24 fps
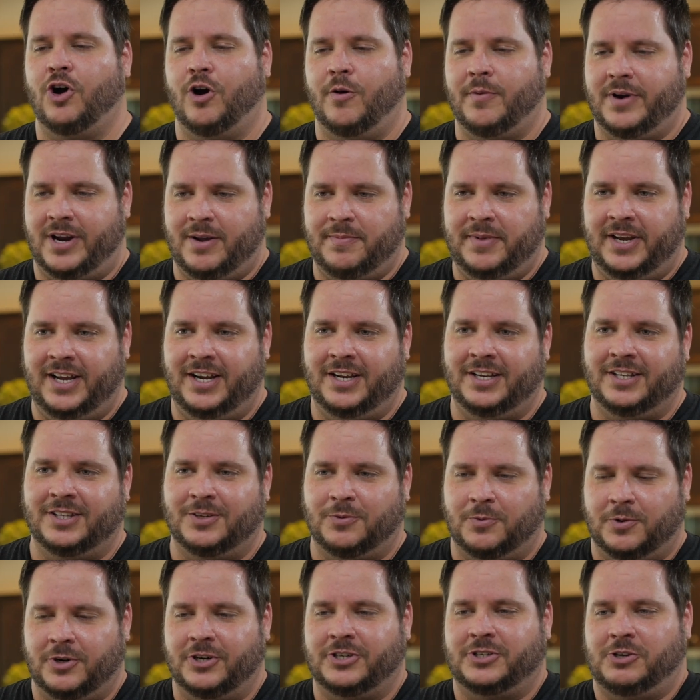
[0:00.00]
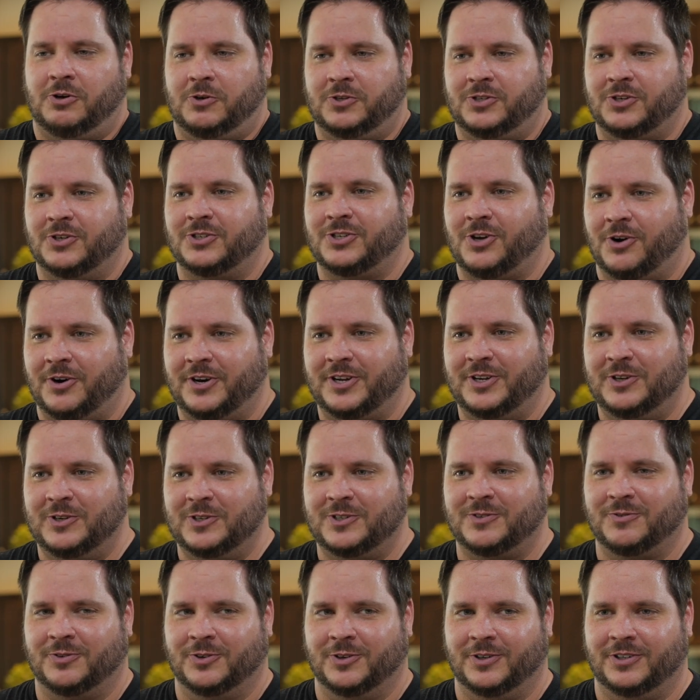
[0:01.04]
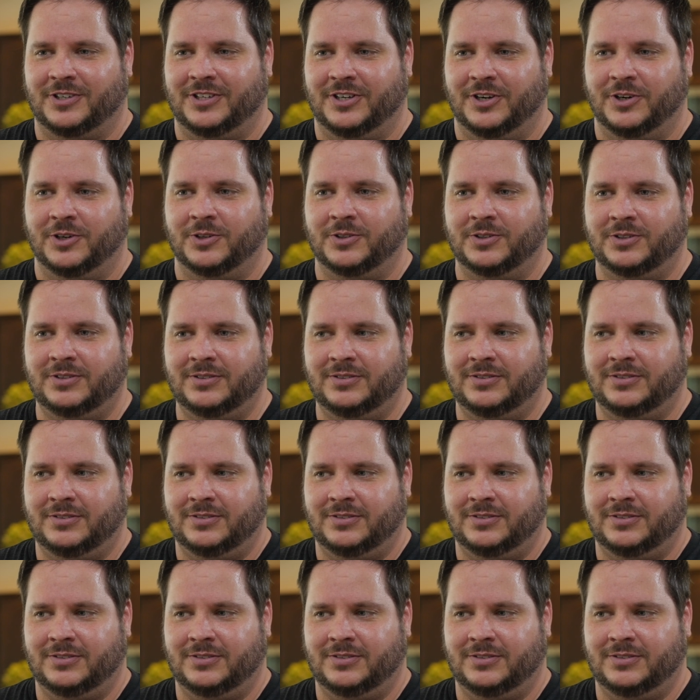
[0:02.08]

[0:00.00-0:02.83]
No, but I mean, the word toaster is already used for, you know,